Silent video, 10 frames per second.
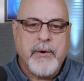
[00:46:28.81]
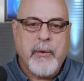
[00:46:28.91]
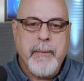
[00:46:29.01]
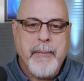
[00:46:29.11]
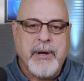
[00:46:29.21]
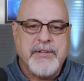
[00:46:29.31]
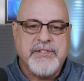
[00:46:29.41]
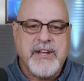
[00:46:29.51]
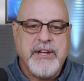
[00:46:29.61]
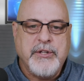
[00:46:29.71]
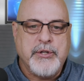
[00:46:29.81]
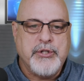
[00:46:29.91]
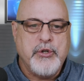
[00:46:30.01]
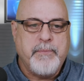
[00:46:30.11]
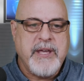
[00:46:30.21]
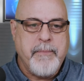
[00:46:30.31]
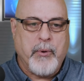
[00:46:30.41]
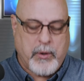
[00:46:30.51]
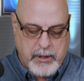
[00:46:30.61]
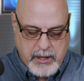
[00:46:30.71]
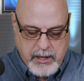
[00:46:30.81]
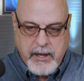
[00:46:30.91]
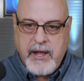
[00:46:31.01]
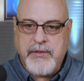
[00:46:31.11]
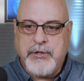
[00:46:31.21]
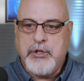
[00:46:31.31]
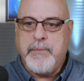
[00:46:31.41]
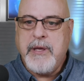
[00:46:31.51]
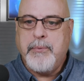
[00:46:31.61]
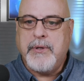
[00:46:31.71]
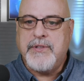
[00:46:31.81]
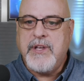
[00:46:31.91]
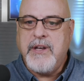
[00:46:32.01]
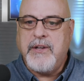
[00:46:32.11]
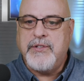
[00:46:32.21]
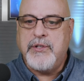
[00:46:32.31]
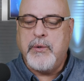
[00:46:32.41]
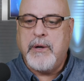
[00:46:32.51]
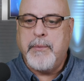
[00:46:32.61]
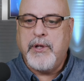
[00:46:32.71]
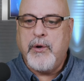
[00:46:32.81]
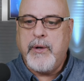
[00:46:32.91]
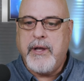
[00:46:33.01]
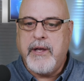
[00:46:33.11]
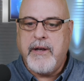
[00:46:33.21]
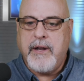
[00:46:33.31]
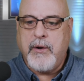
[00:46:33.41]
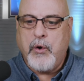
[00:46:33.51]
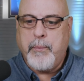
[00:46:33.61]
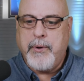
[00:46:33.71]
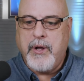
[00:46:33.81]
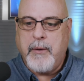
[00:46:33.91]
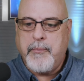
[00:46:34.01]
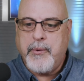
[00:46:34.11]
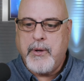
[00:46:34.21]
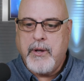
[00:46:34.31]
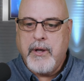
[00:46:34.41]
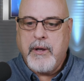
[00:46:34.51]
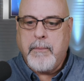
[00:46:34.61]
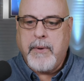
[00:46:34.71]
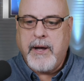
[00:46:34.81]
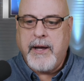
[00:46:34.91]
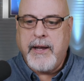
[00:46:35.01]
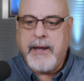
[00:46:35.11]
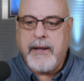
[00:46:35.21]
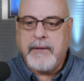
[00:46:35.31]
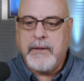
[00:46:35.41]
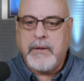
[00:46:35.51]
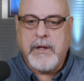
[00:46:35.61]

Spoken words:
Now remember, it's sending to 2 people, and the 2 people it's sending to, and I'm going to go ahead and open up my little